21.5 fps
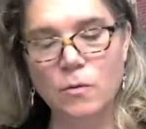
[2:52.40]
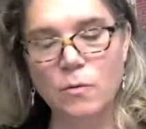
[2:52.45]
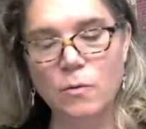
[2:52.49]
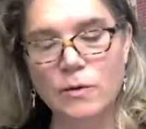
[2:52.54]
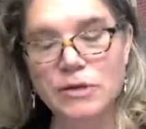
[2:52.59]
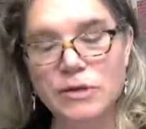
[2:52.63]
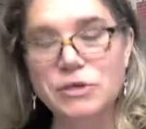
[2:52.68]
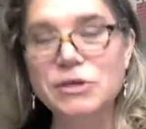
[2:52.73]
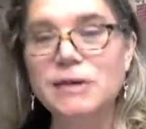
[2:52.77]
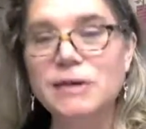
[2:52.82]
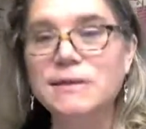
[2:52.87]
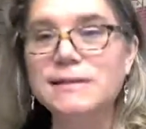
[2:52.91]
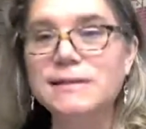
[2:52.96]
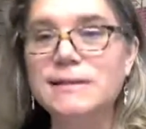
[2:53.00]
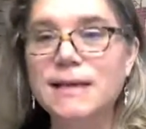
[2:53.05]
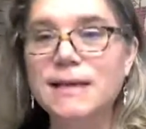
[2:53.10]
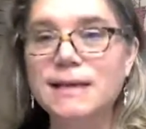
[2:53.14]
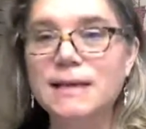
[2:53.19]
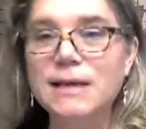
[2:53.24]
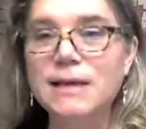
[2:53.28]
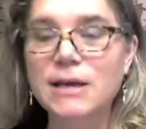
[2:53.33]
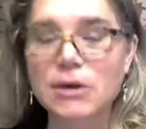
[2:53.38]
We shall
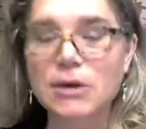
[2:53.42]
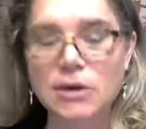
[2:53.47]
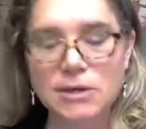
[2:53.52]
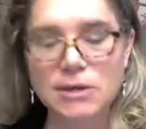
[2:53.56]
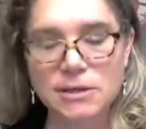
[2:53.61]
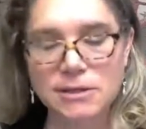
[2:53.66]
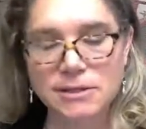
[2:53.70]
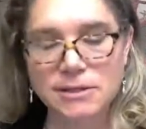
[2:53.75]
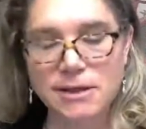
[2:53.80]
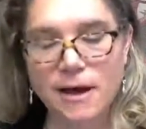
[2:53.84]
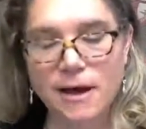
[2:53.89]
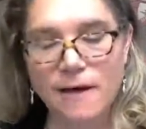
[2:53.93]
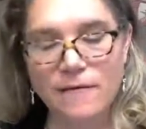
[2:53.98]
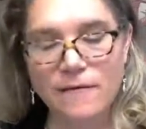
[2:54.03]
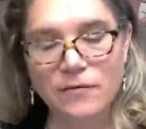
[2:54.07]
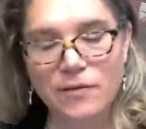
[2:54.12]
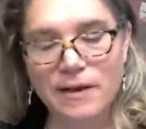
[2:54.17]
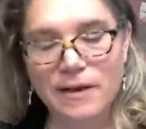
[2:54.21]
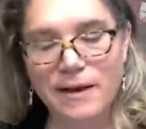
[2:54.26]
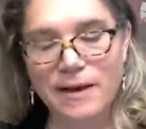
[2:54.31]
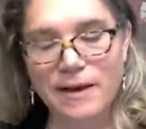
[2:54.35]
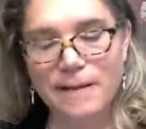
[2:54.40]
sit there
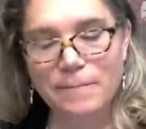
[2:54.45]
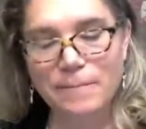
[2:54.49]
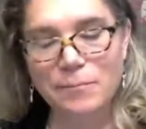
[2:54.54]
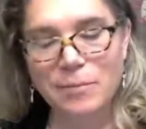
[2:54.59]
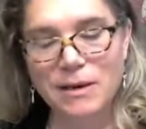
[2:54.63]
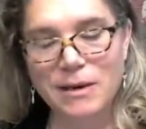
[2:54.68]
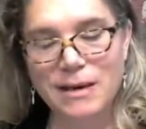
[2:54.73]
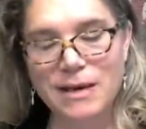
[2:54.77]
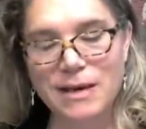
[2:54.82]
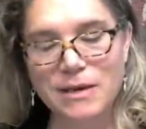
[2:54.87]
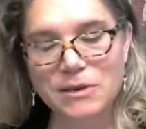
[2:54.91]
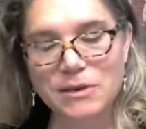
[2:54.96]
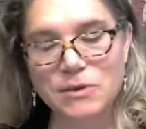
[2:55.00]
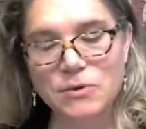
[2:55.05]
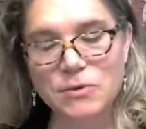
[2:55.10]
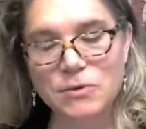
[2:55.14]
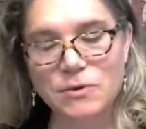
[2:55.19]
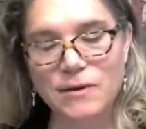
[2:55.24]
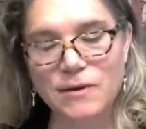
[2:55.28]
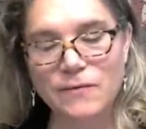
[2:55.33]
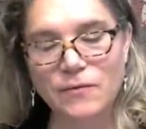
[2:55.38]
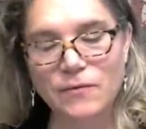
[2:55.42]
softly beneath
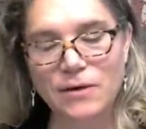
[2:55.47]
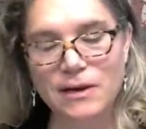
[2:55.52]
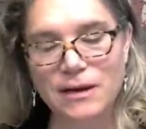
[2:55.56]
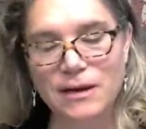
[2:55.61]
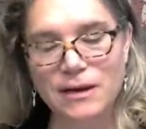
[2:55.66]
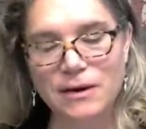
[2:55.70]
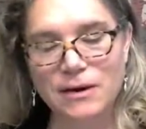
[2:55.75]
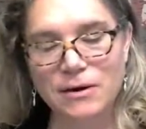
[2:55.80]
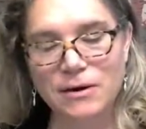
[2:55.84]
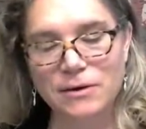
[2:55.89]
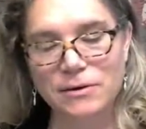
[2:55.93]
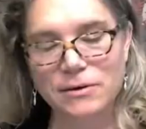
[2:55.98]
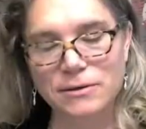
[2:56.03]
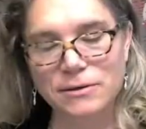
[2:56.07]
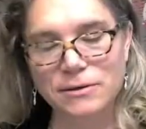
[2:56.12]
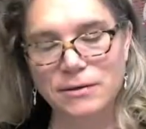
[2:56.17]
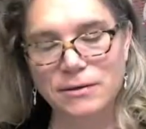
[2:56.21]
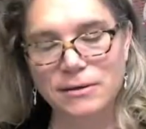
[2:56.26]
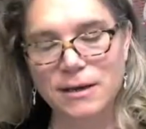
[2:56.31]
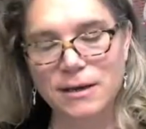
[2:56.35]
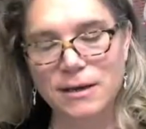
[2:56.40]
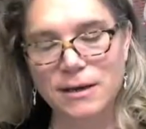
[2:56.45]
two different
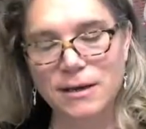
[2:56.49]
ears,